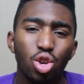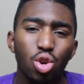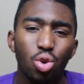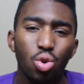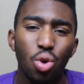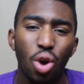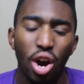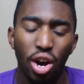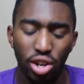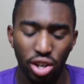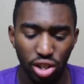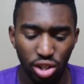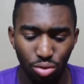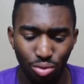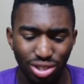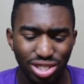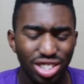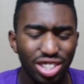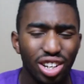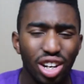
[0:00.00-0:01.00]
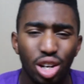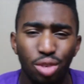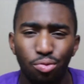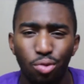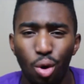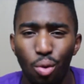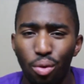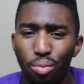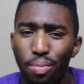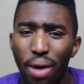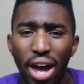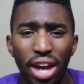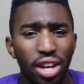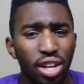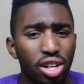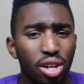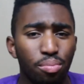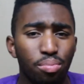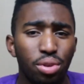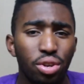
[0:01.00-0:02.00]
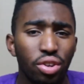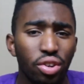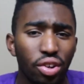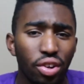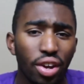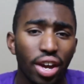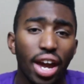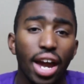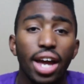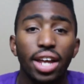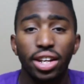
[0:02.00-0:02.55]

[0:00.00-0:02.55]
you on what to look for when buying a computer.